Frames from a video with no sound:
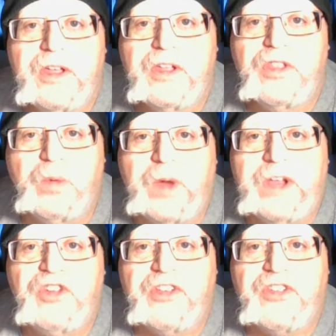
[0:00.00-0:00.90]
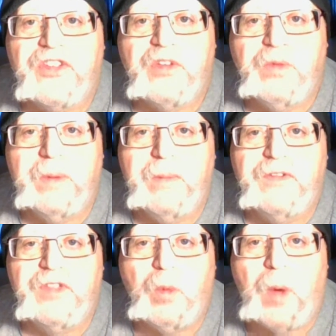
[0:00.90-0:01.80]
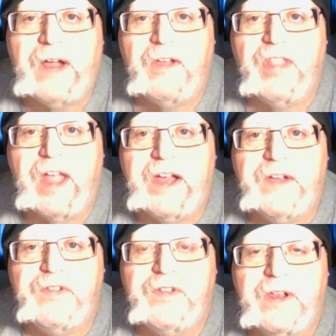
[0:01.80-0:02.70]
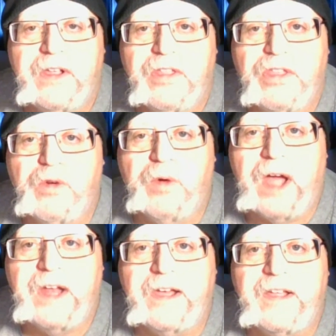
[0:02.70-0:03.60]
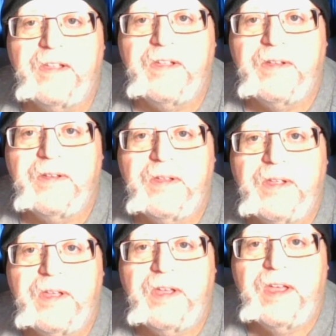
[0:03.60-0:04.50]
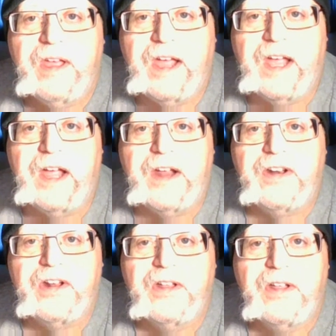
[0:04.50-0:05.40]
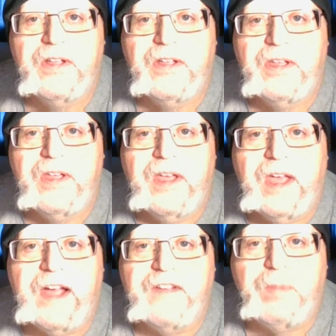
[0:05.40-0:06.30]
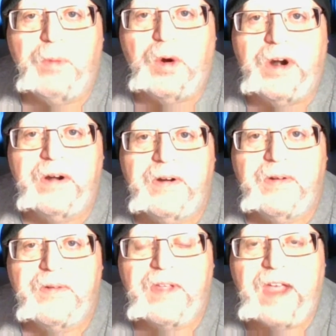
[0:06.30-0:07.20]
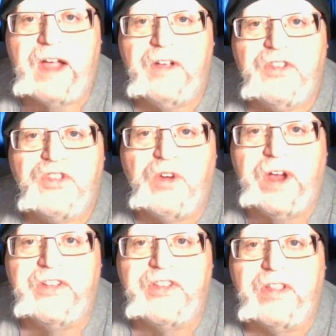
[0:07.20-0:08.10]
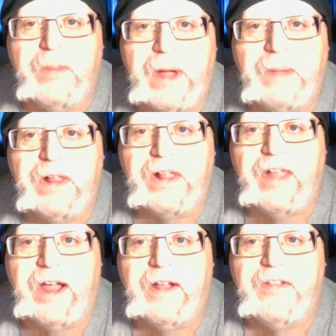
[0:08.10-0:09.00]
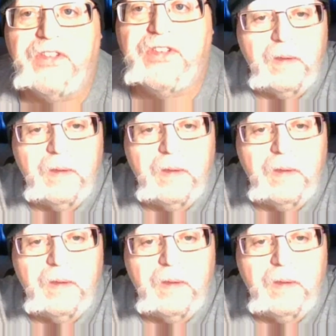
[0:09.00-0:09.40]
do we just remove the wildlife through hunting and have more cows grazing the public lands?